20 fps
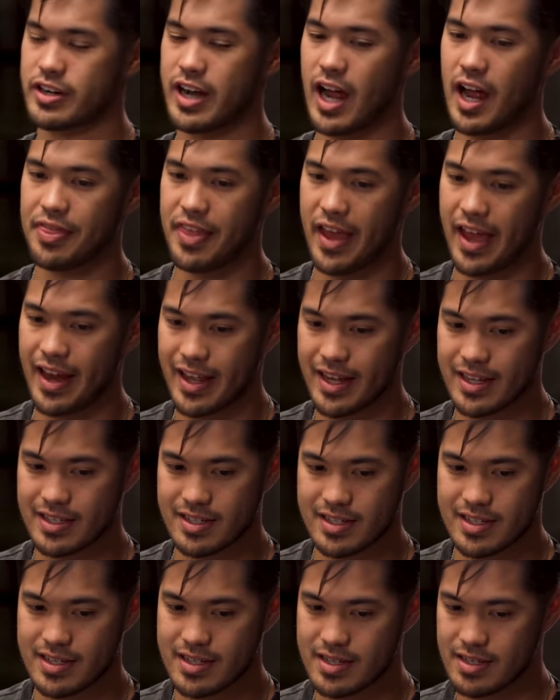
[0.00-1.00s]
Not that
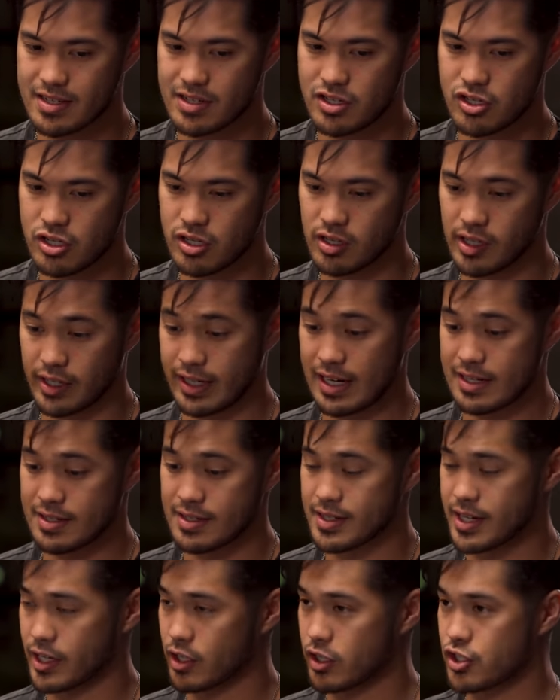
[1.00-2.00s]
it's like
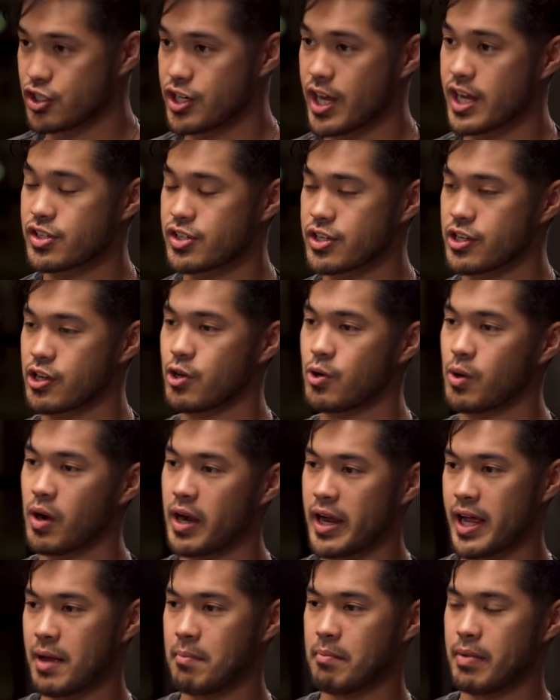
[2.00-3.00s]
necessarily changing who
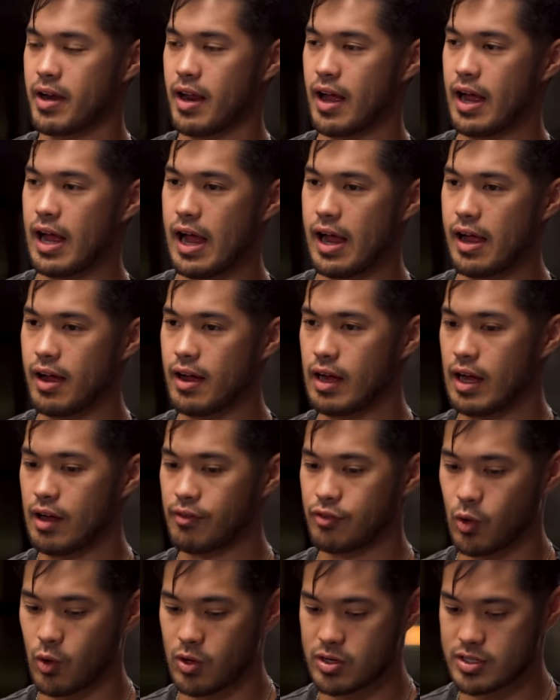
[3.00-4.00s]
I am, but I, uh,
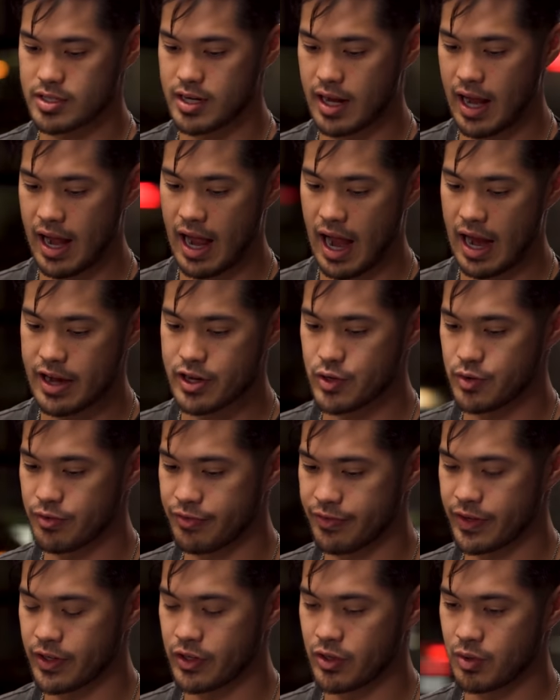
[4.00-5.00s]
of course I, I, do
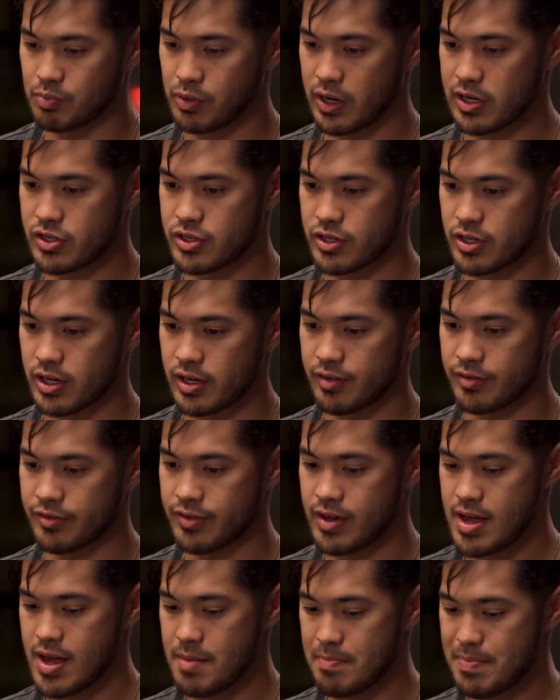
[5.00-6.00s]
feel pressure
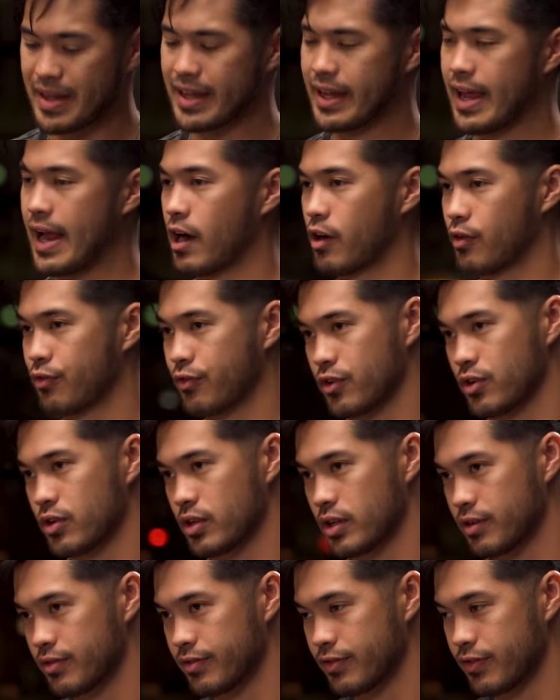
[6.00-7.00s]
of being
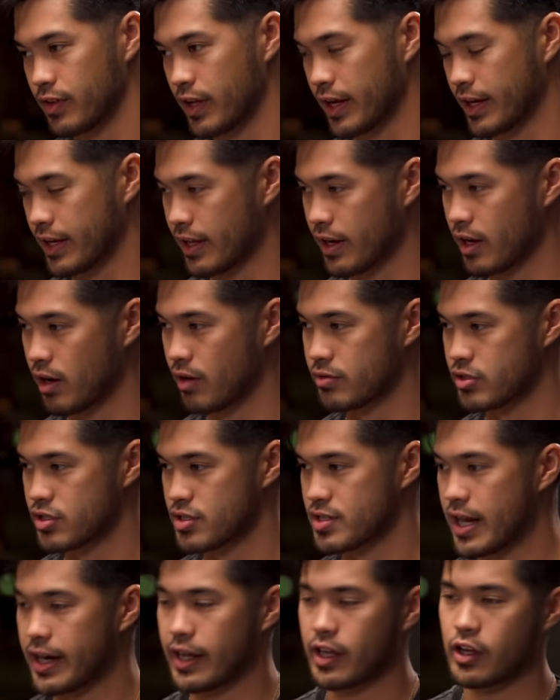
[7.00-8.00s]
careful of like you know
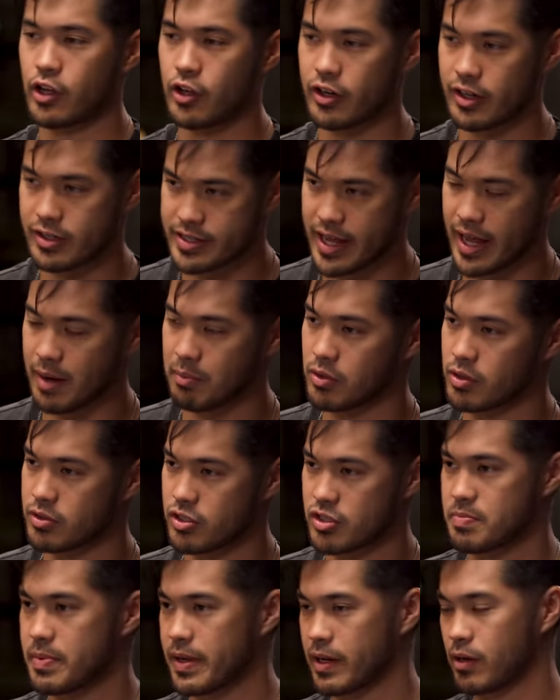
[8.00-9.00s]
just setting a good example and
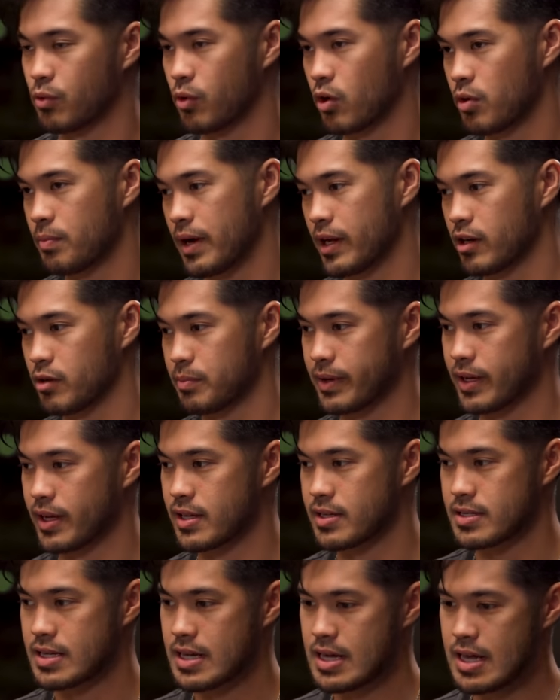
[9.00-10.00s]
just being a role model
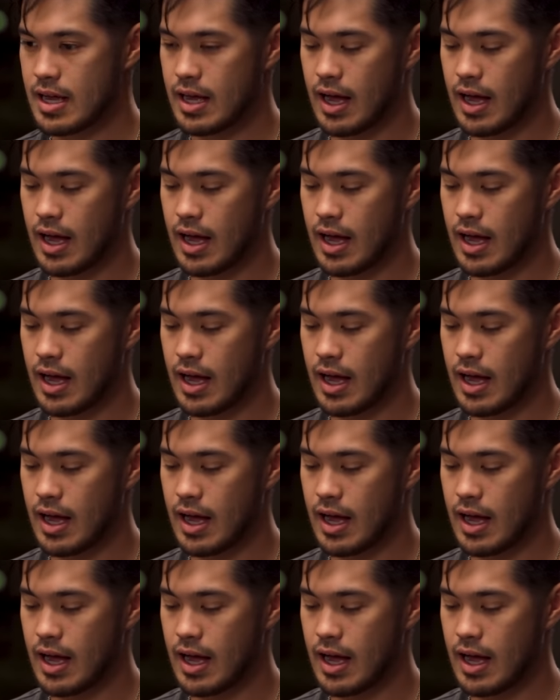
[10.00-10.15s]
because